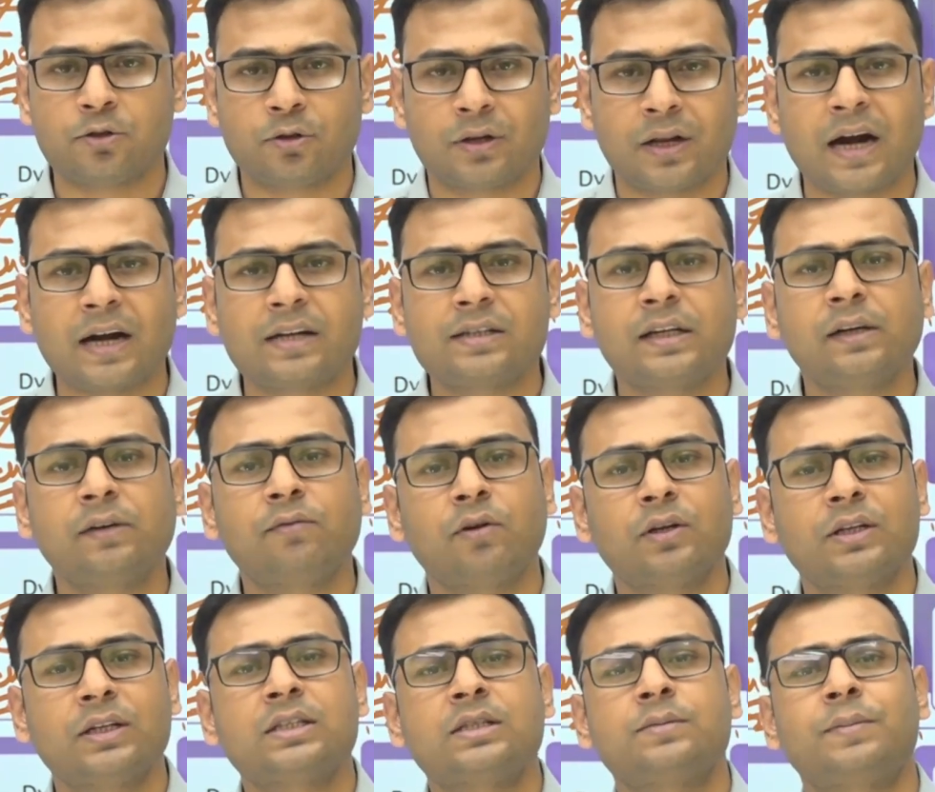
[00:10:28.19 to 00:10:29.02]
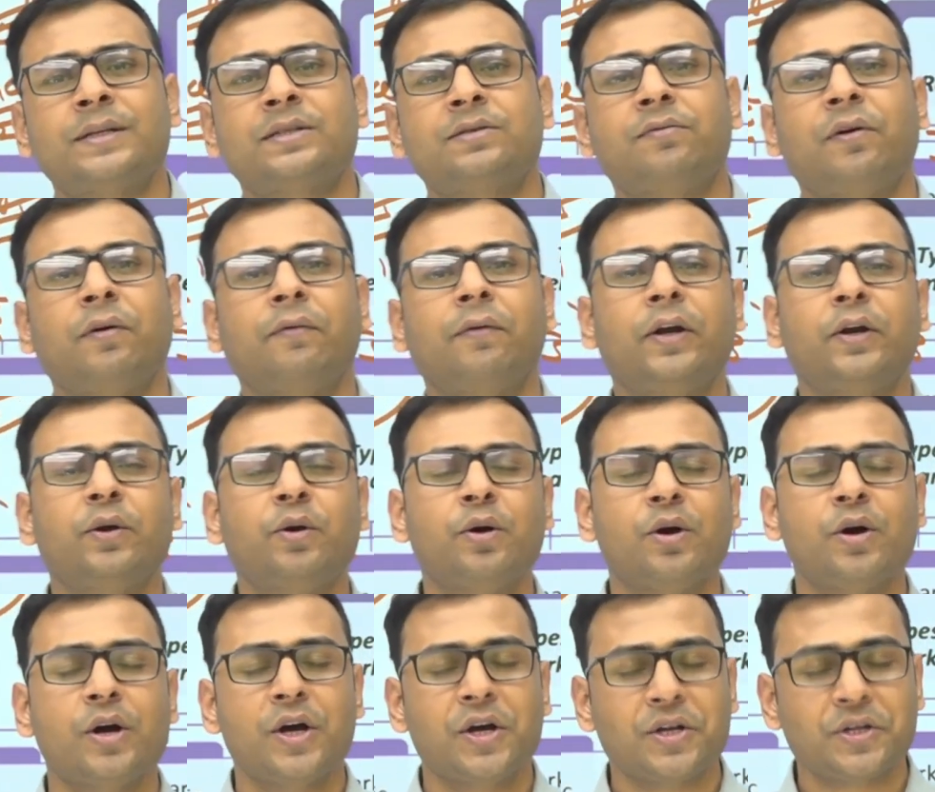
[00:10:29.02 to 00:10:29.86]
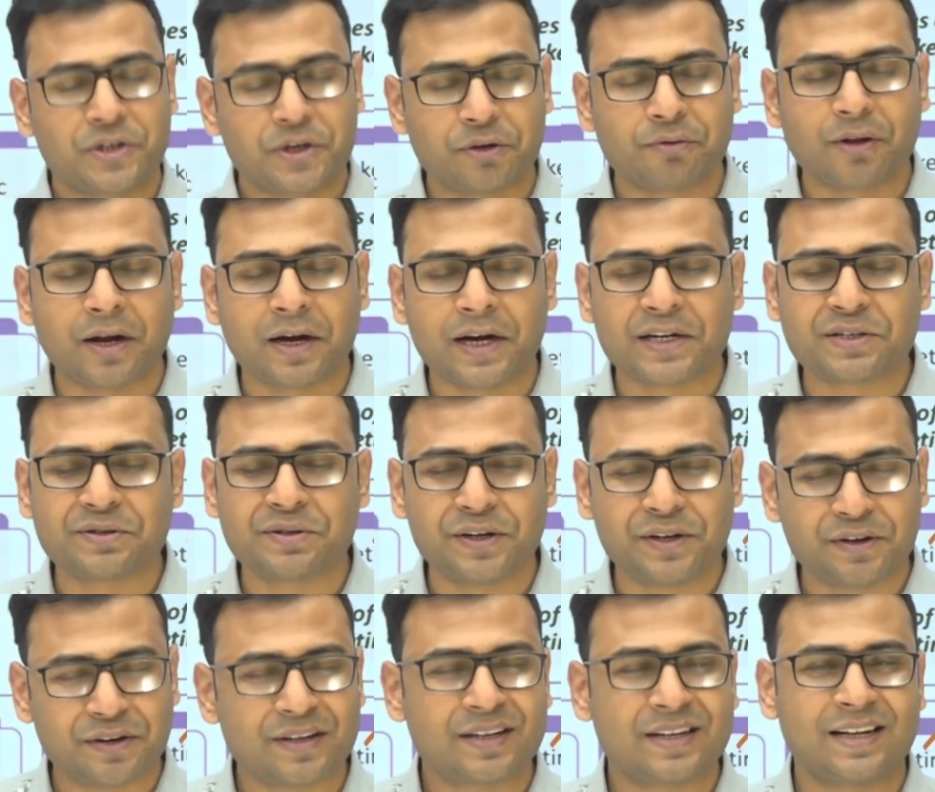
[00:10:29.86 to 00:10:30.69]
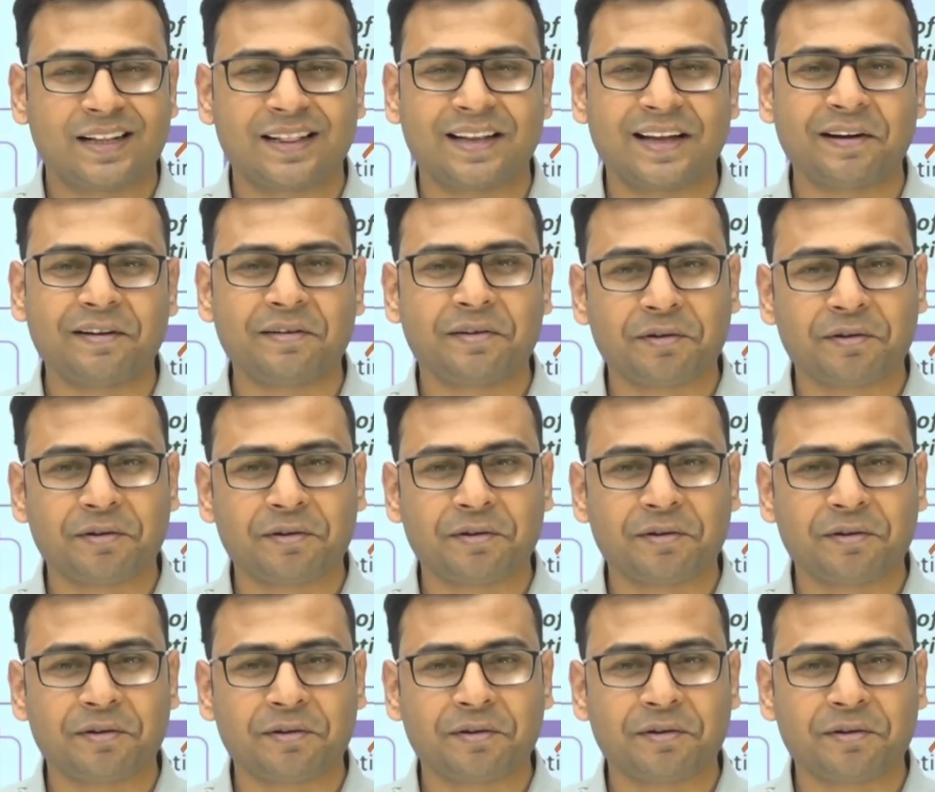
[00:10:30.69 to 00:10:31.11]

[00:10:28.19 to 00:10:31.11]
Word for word: So that's it for this specific video. See you in the next video. Till then,